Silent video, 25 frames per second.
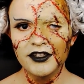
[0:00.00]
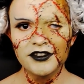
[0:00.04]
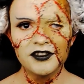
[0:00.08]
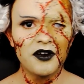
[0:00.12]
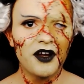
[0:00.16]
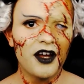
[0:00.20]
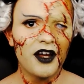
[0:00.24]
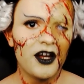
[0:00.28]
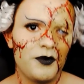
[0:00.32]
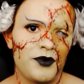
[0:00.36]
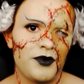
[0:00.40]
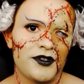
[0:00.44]

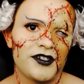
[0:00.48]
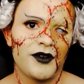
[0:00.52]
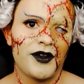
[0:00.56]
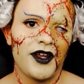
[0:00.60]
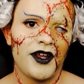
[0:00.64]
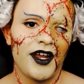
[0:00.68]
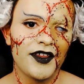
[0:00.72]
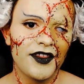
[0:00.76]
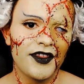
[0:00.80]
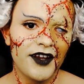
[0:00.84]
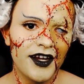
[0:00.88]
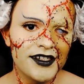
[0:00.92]
So I hope it's
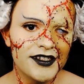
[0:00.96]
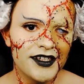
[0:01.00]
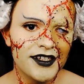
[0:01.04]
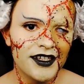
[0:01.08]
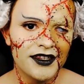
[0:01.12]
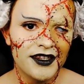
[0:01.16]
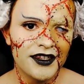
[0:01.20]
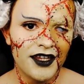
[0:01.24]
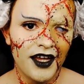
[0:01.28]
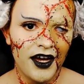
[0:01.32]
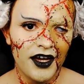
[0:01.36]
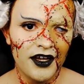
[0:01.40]
okay that I
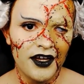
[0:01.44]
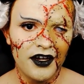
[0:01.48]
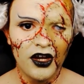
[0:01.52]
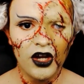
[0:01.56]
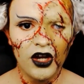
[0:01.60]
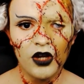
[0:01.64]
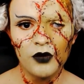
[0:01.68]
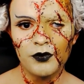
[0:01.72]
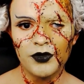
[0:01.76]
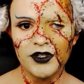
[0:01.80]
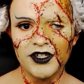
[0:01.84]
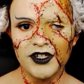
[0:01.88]
did that, and
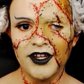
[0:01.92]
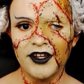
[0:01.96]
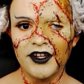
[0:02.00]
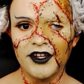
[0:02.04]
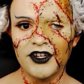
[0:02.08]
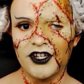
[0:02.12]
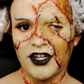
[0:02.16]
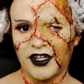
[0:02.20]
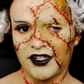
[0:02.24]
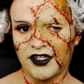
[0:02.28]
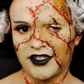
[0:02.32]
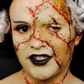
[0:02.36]
I hope I
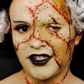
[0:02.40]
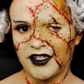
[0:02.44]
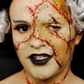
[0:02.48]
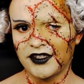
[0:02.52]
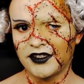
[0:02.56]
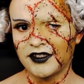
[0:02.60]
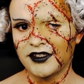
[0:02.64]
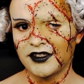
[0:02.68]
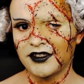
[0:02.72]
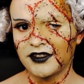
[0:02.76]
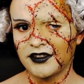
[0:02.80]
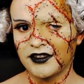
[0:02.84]
did it
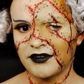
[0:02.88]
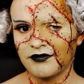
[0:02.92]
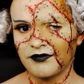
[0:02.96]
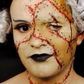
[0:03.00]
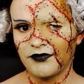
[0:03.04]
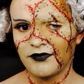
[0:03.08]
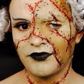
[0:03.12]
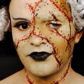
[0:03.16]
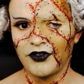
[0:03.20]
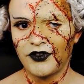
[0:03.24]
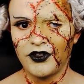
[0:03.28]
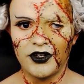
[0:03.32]
justice
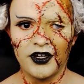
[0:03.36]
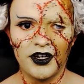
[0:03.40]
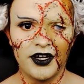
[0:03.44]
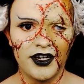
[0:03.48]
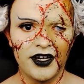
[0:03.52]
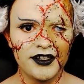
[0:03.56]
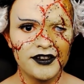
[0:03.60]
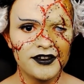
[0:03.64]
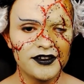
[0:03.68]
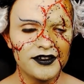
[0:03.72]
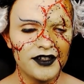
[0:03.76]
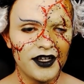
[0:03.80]
for you
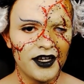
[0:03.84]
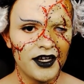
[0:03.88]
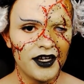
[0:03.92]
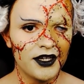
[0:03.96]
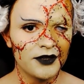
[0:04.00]
guys.